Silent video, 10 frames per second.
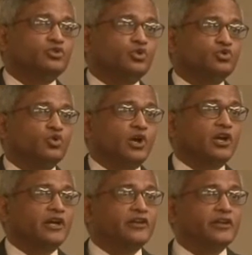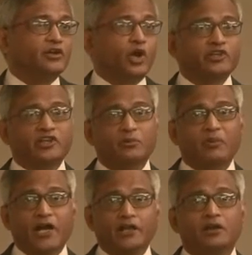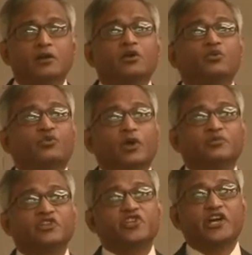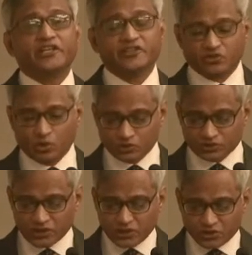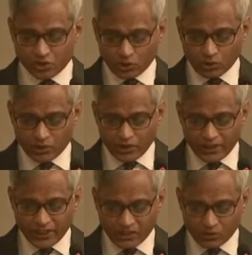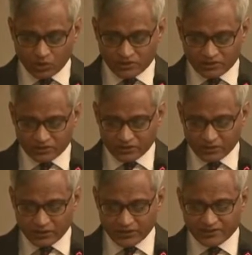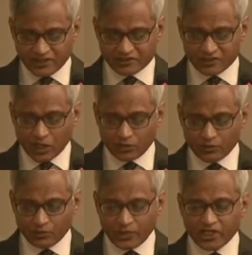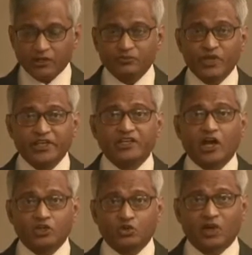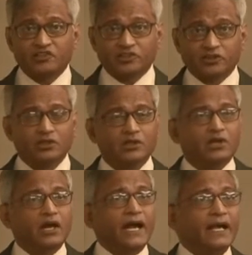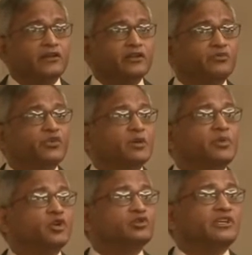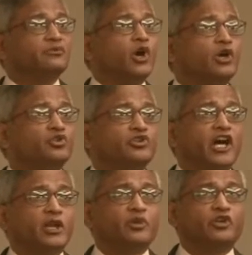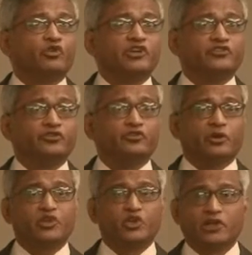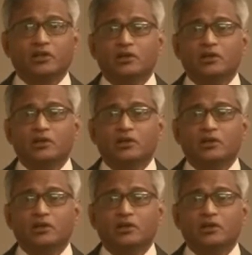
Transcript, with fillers: to 1200 nautical mile from the Chinese coast. So in other words, this has now become very controversial and the Filipinos have gone to the arbitration tribunal.